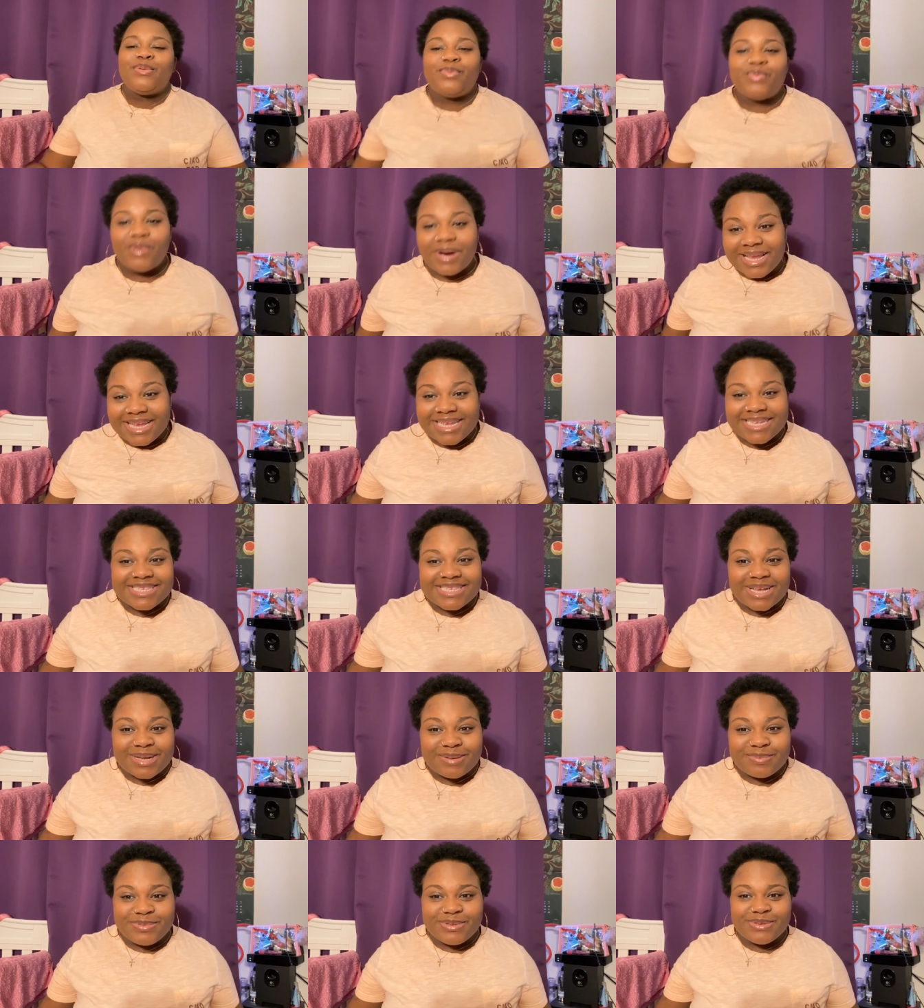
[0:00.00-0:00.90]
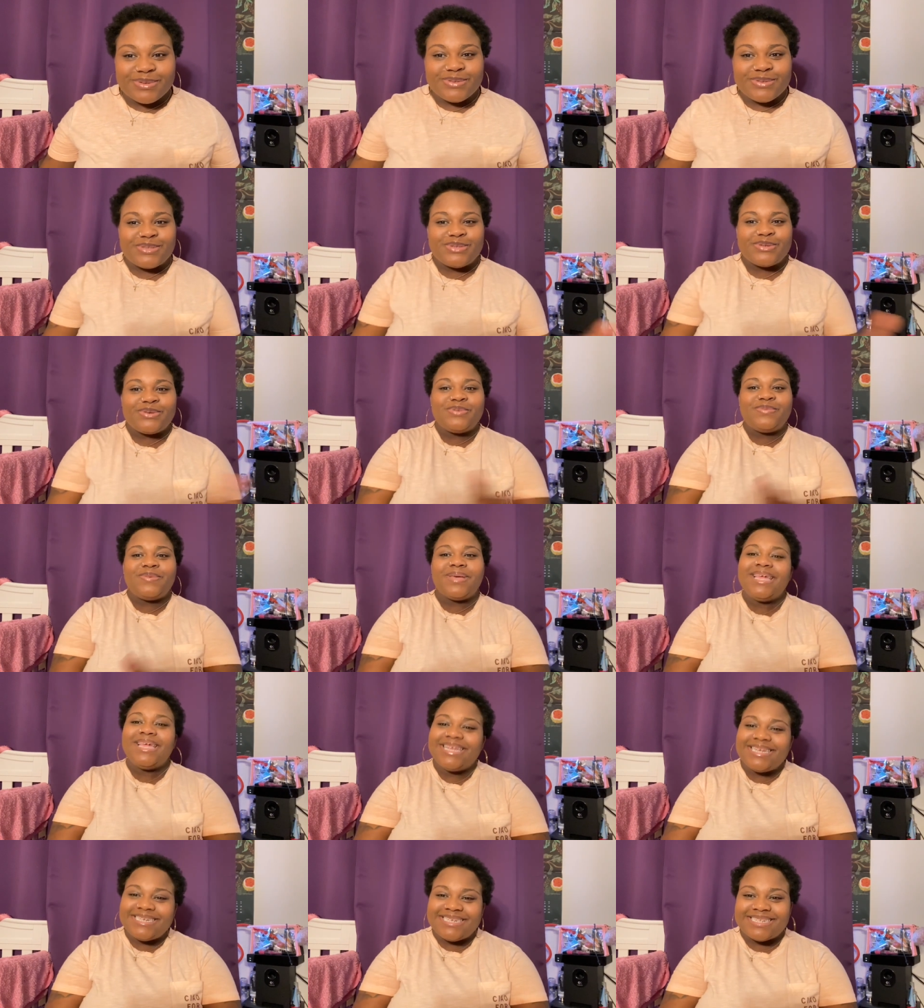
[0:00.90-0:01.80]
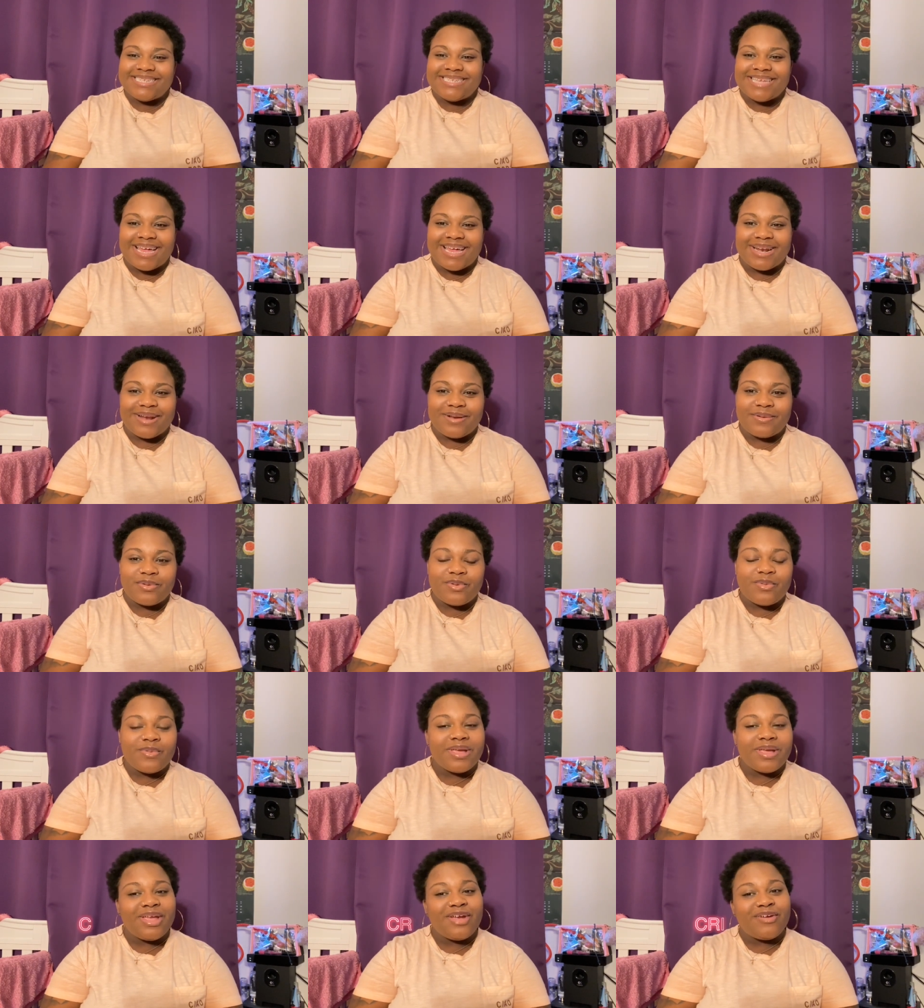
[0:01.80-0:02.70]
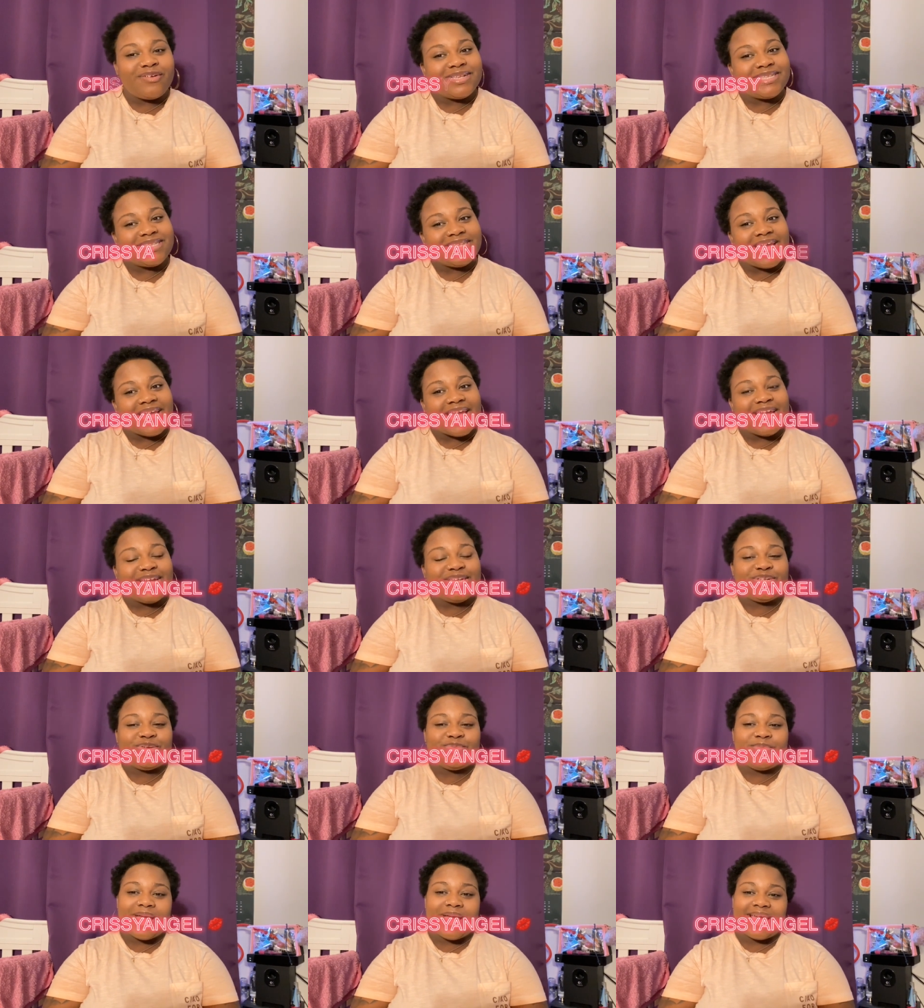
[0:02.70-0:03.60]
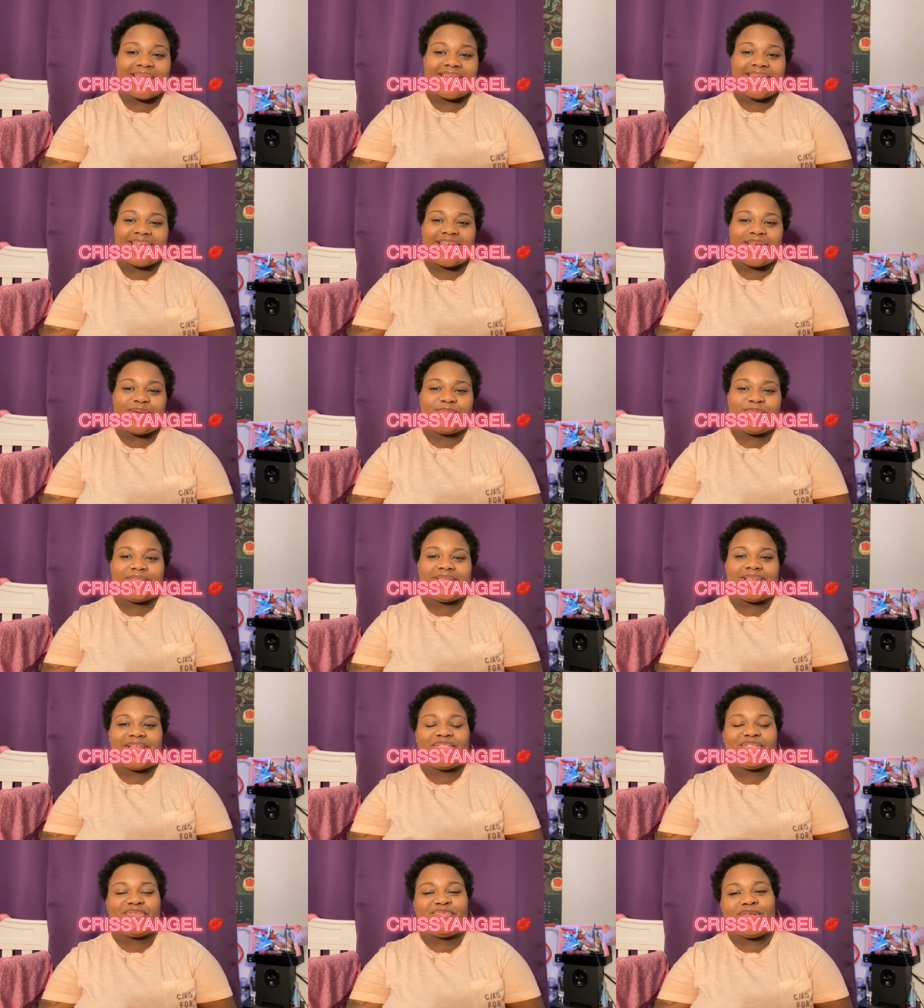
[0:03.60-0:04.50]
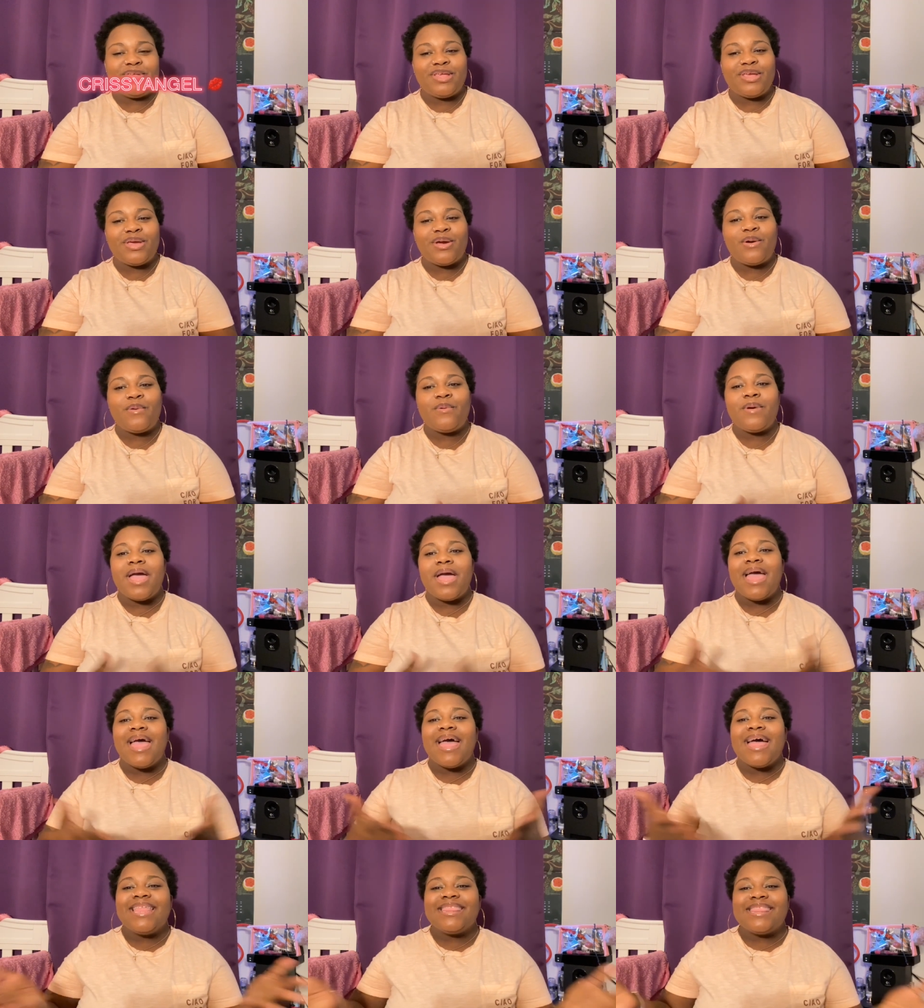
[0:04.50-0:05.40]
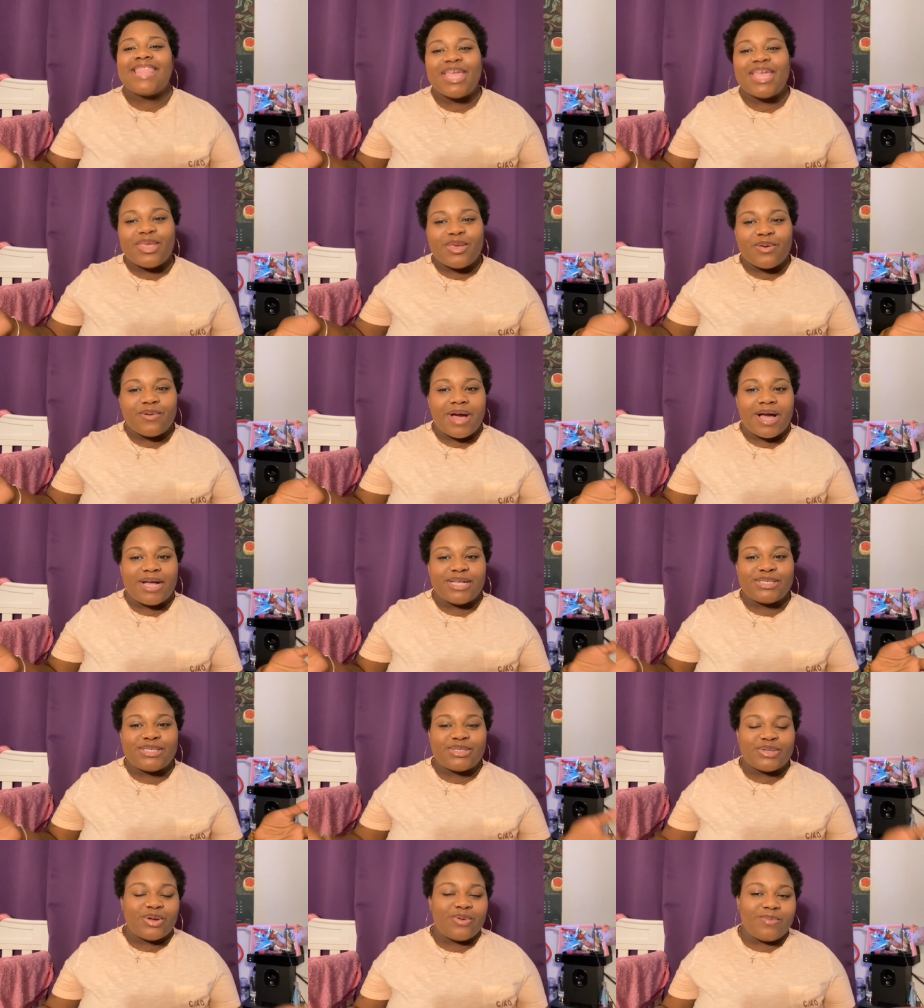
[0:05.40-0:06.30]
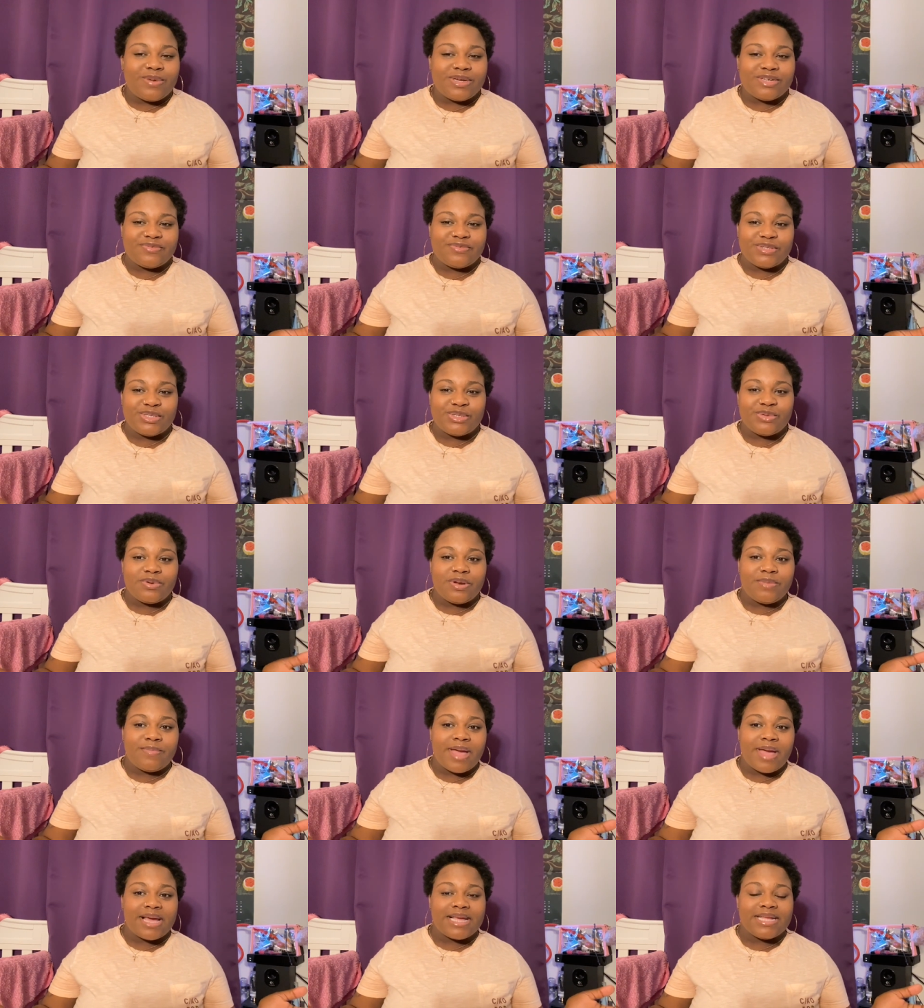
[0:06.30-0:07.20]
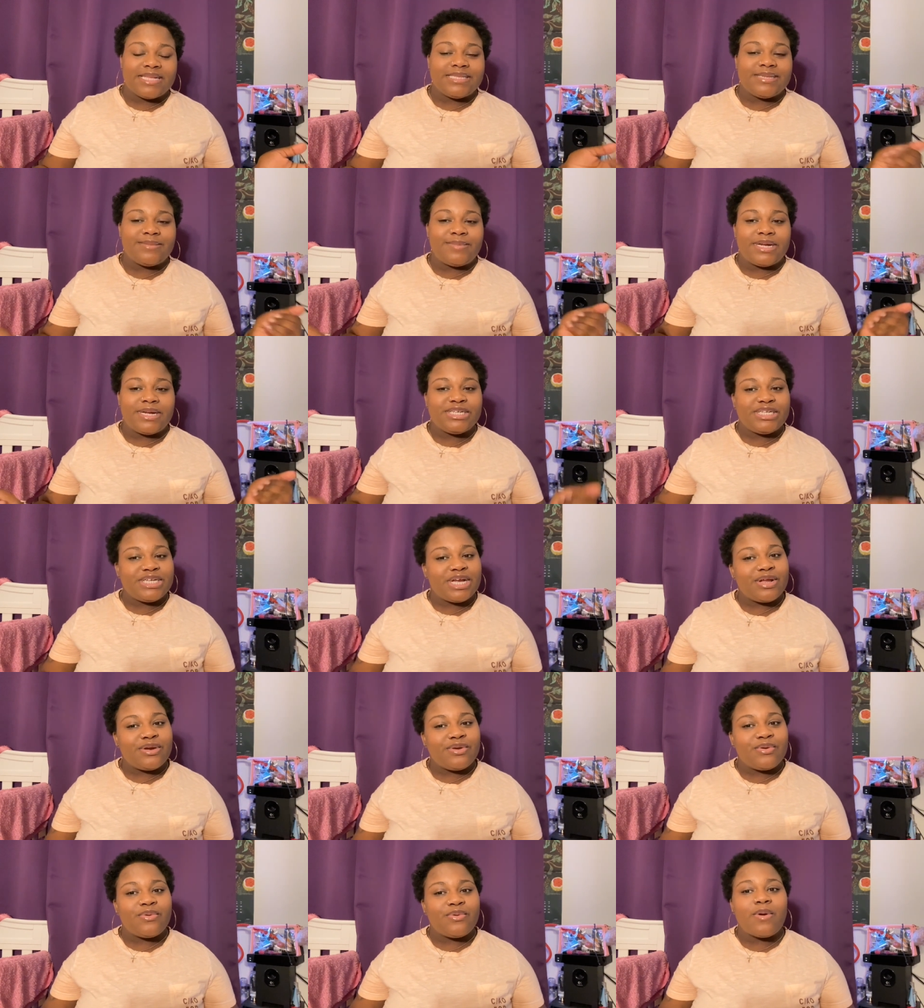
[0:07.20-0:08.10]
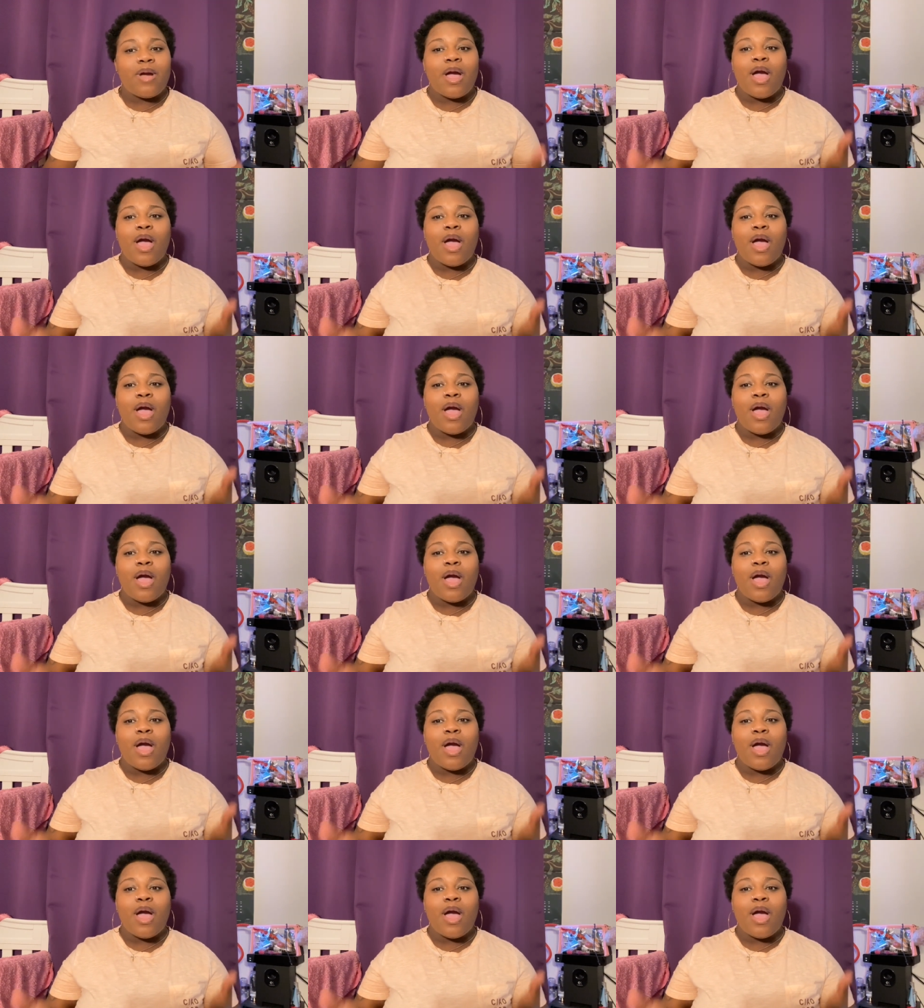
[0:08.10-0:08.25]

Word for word: what is up youtube it is just headed up queen crissy angel back at it again with another video thank you guys so much for tuning back into my channel